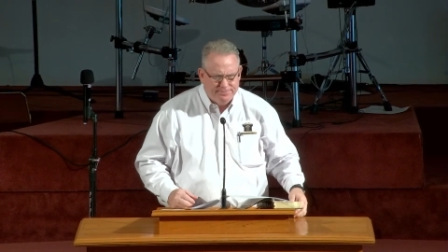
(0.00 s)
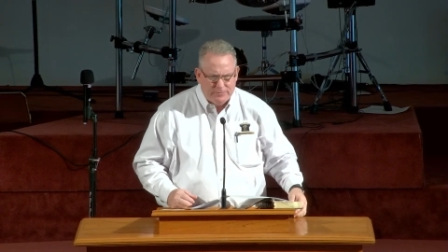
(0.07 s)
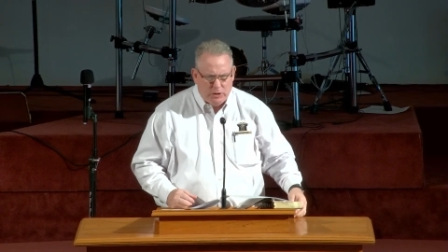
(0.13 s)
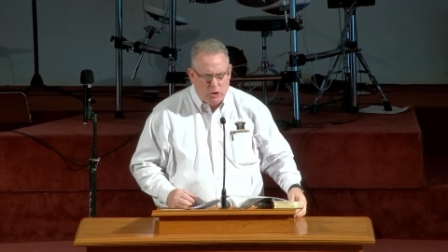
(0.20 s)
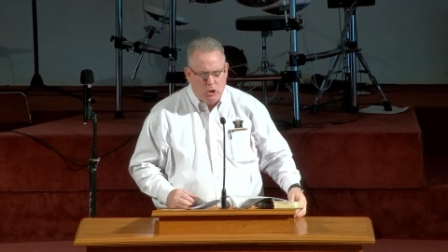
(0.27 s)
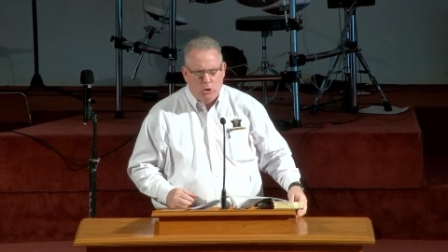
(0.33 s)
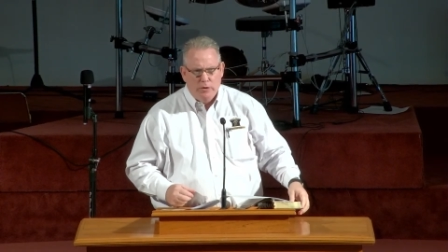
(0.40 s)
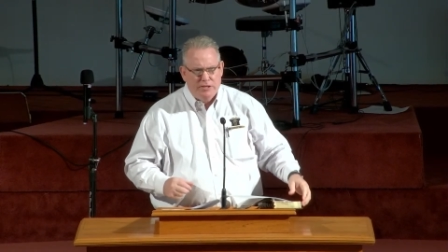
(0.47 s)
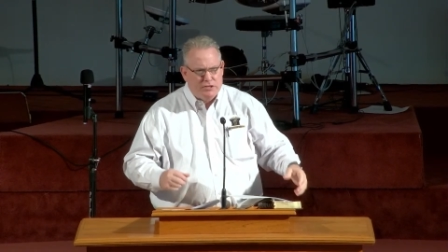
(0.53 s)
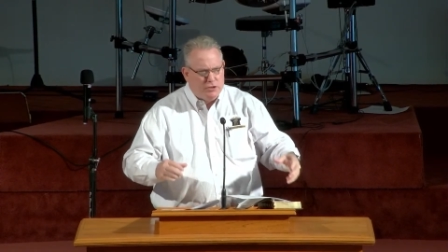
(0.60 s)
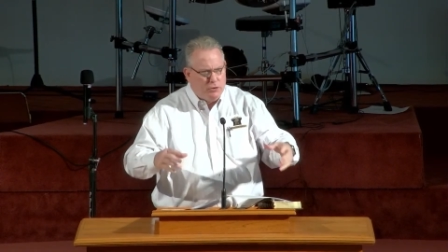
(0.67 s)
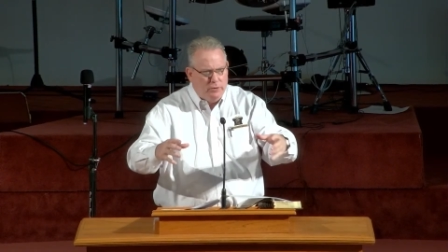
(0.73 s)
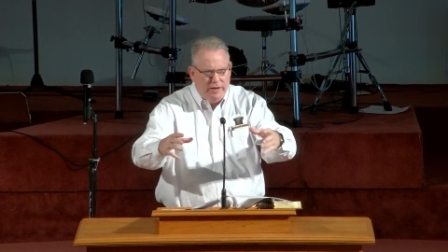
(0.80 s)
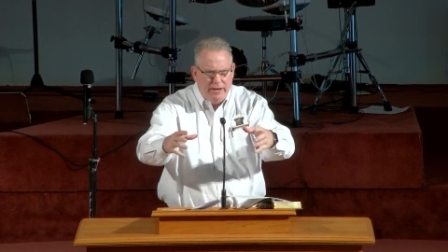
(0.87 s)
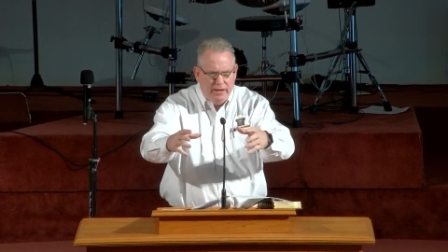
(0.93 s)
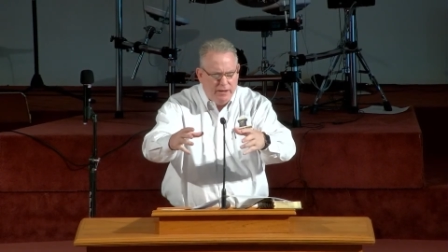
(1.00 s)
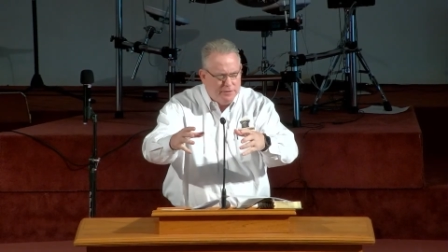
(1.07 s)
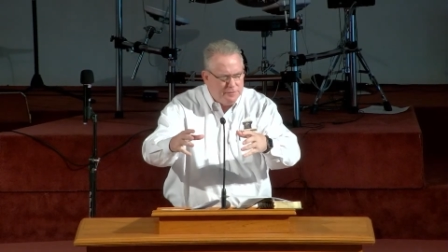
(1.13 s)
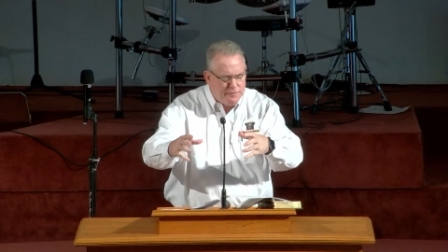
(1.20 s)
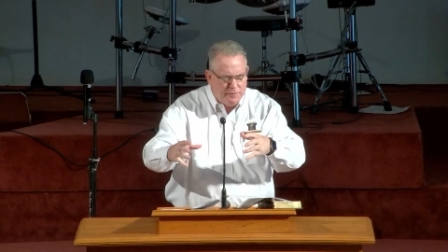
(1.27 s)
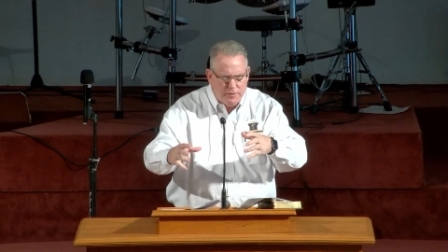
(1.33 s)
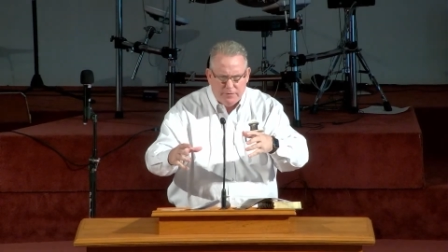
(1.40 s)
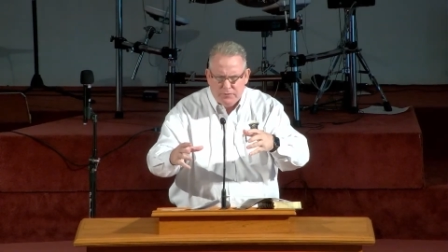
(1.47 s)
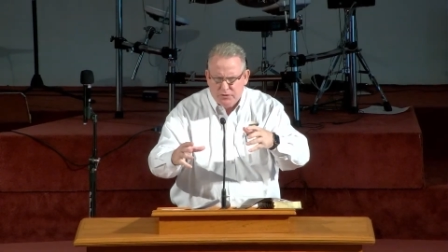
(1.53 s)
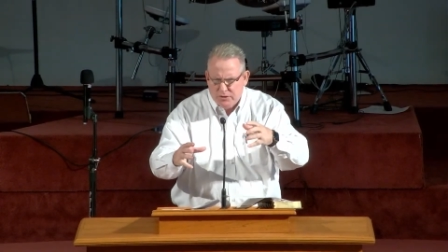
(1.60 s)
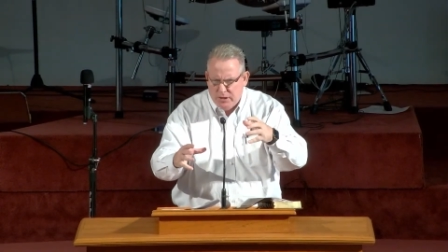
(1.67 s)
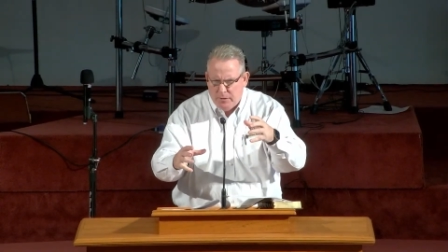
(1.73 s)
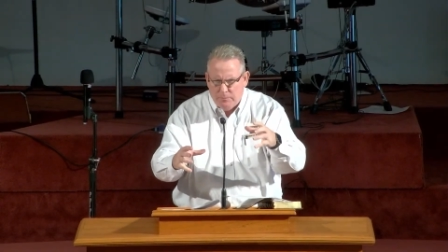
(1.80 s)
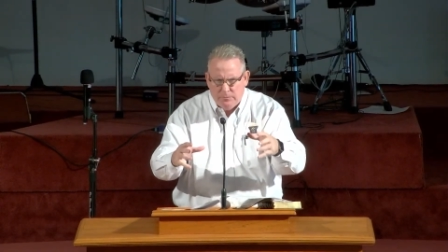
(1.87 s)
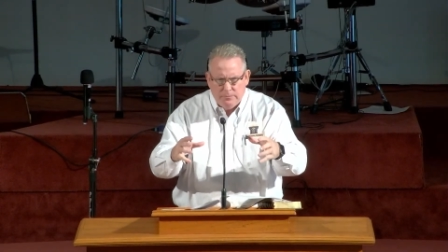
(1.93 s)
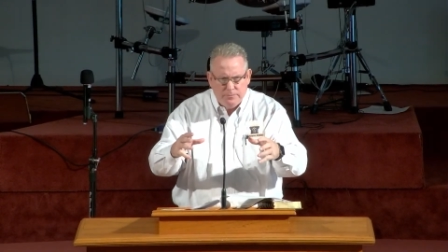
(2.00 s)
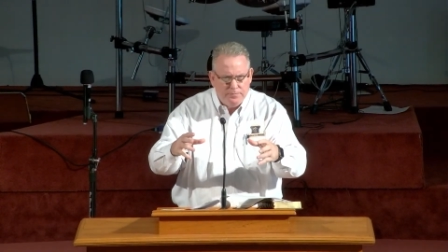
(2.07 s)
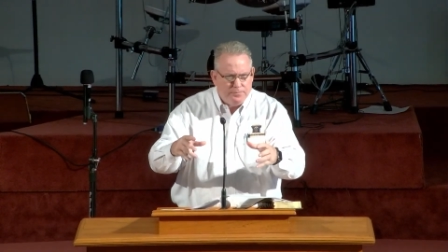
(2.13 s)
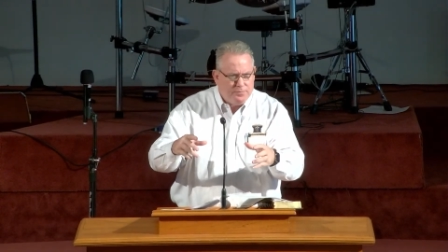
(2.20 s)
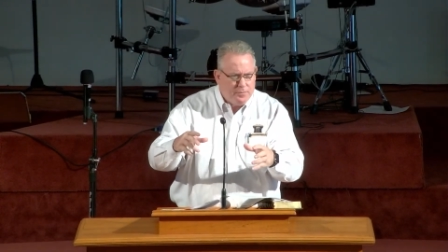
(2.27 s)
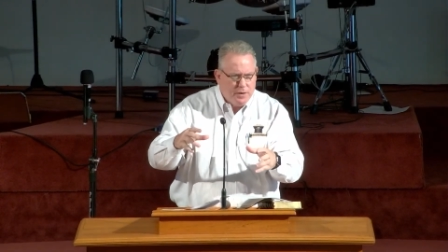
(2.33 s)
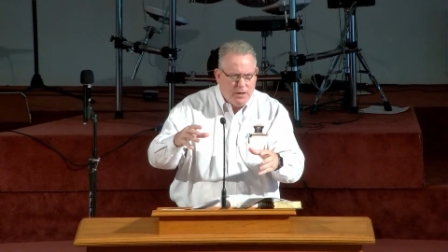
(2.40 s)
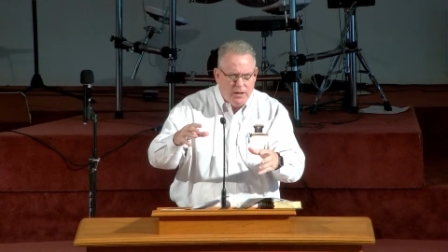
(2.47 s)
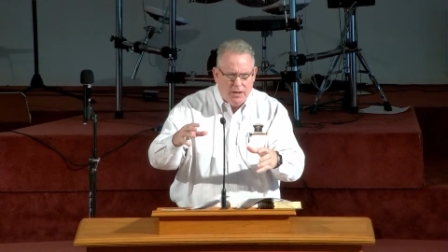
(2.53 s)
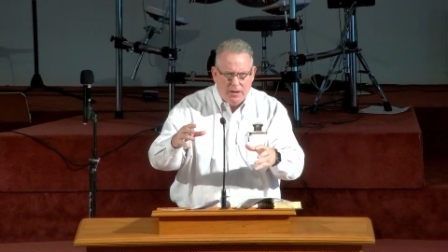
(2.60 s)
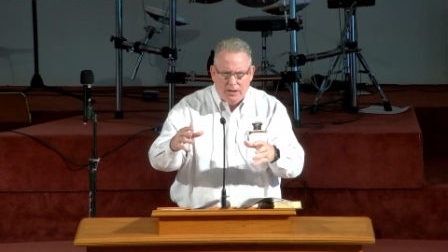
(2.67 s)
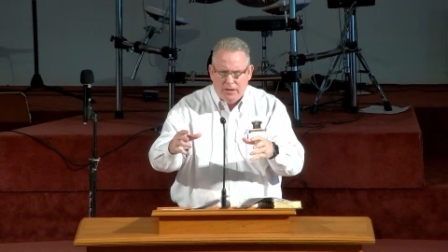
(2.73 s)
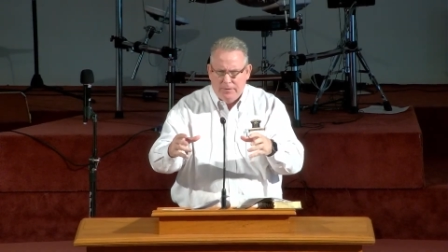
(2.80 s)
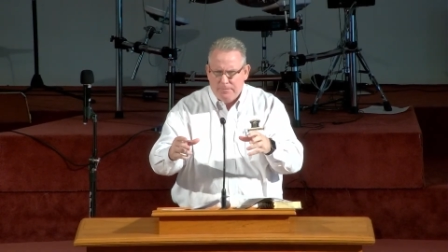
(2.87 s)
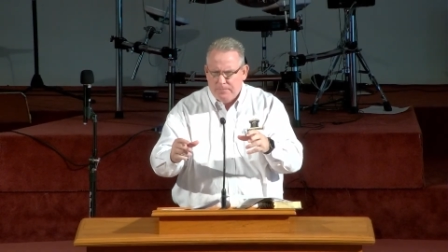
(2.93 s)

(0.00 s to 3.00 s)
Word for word: cloistering of, of some uh,